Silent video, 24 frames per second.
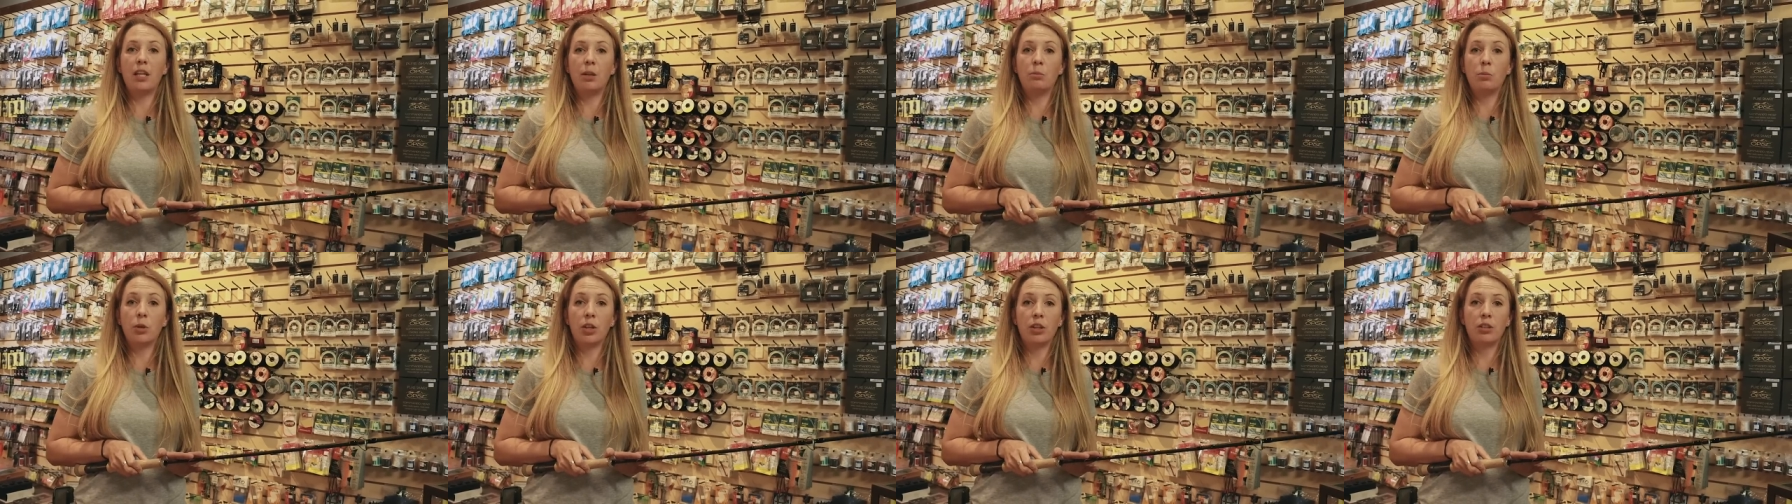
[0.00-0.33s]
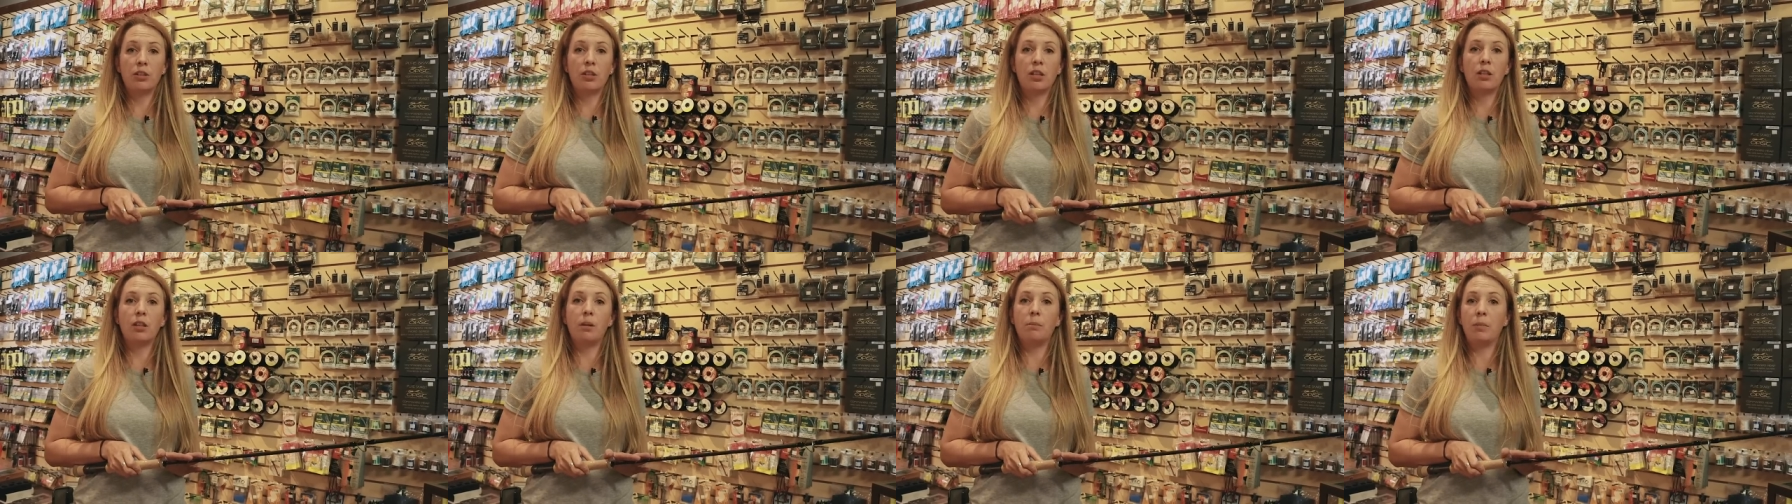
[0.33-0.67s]
in
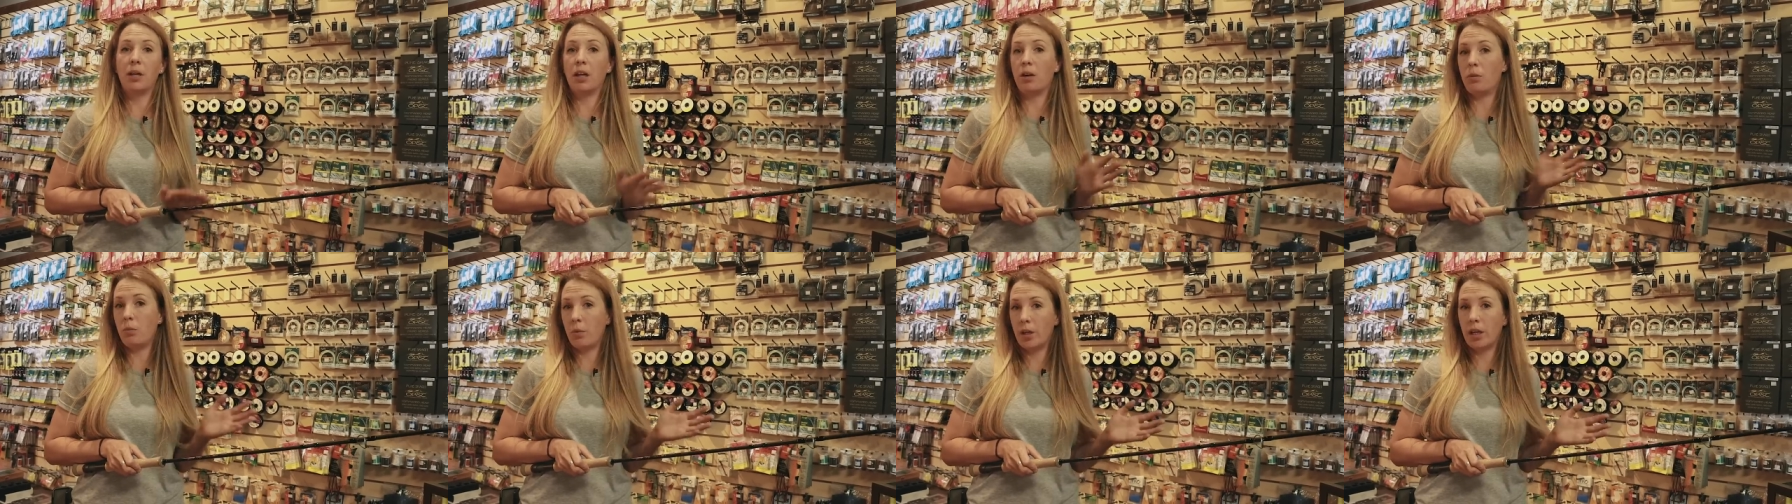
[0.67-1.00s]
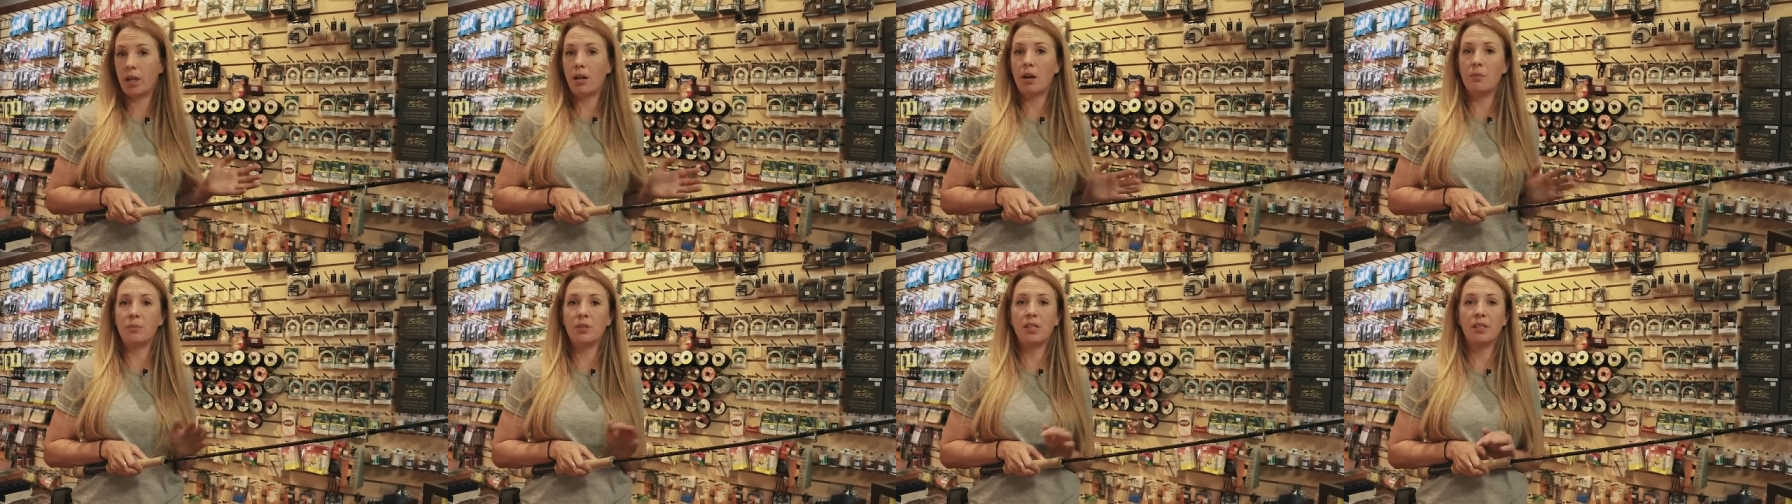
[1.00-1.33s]
British Columbia when
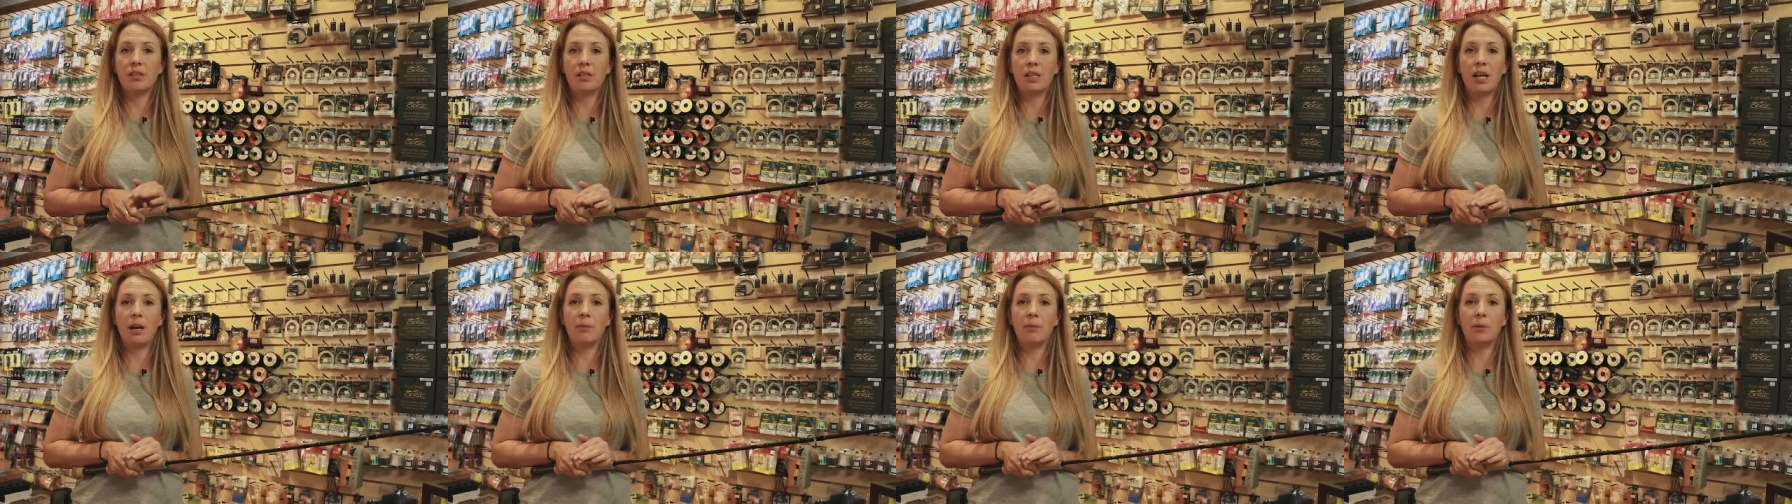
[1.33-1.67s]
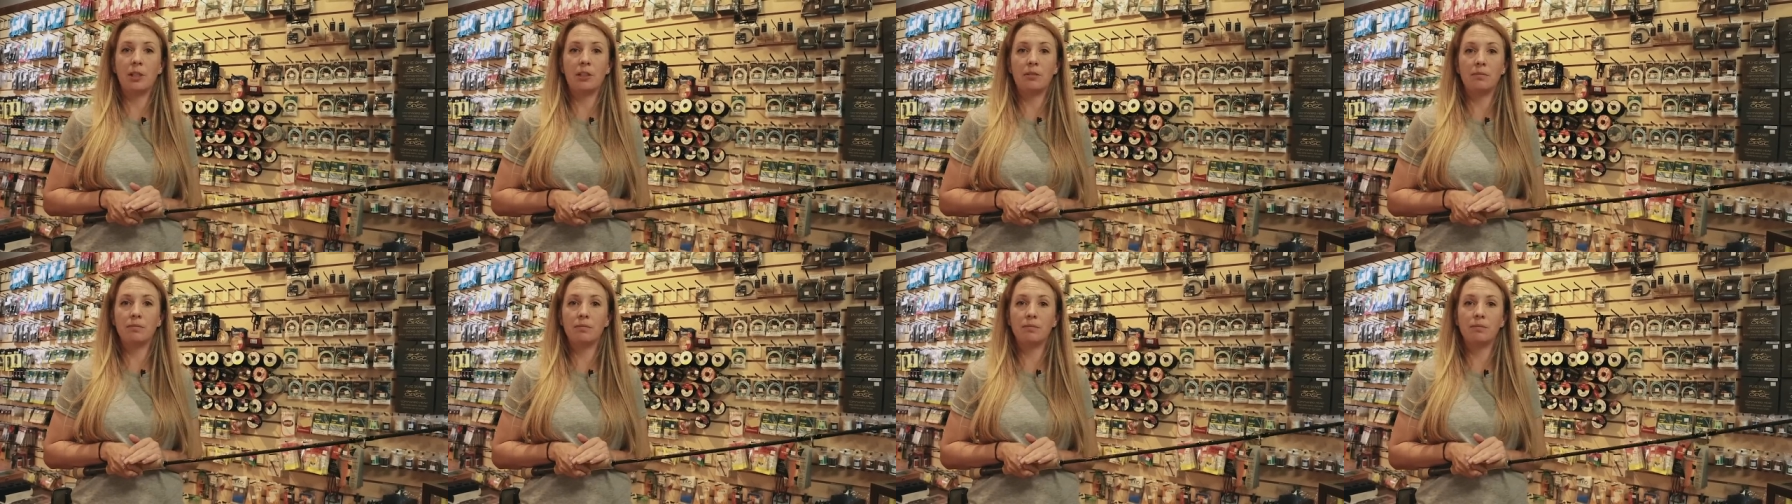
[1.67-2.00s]
it comes to
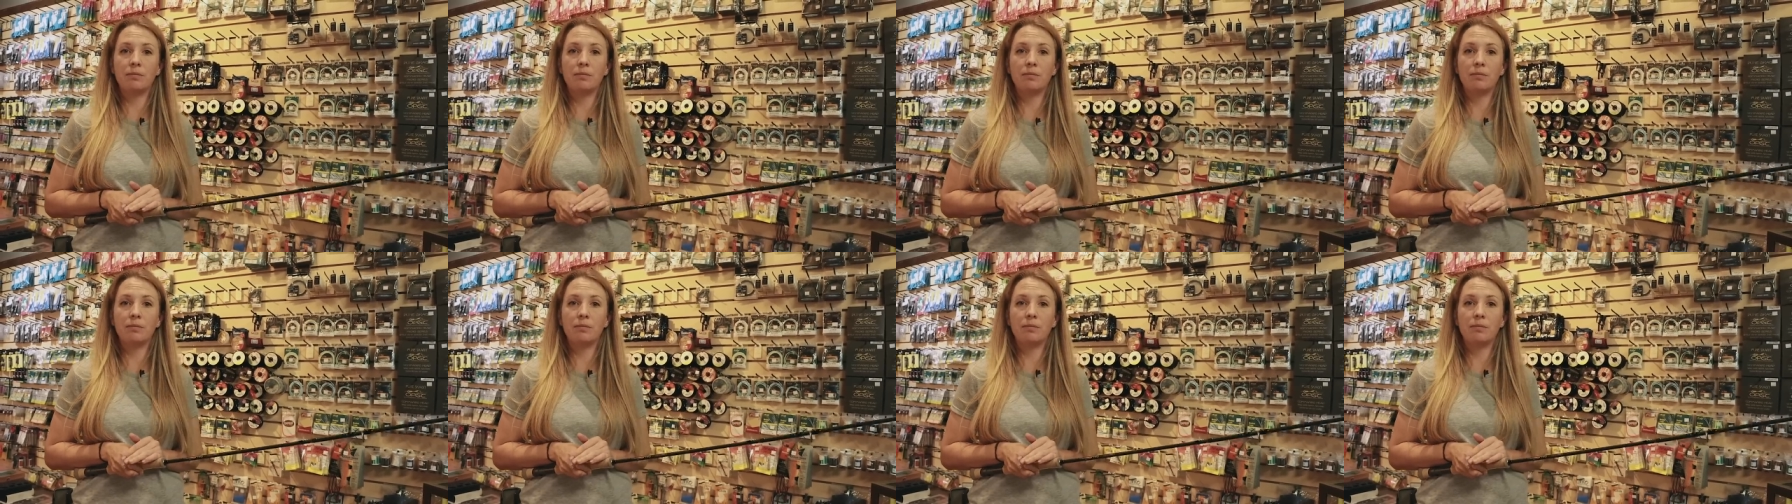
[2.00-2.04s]
salmon.